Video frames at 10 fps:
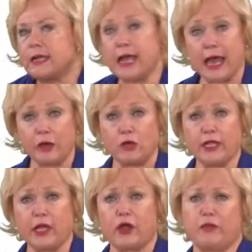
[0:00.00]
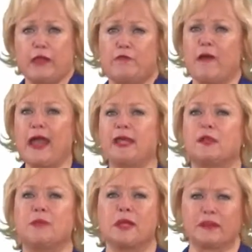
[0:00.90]
Not only are they right
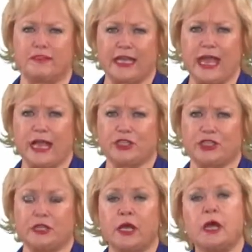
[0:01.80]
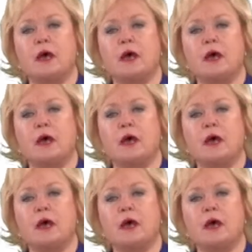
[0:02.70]
in the middle of the action,